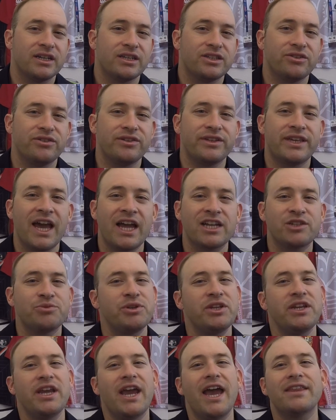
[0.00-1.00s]
You can catch
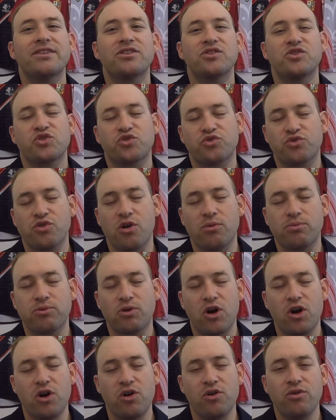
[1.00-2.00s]
me at the
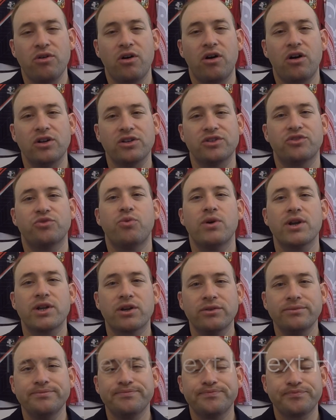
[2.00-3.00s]
Strobro on
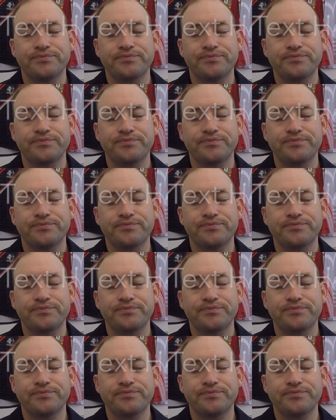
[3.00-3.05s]
Twitter.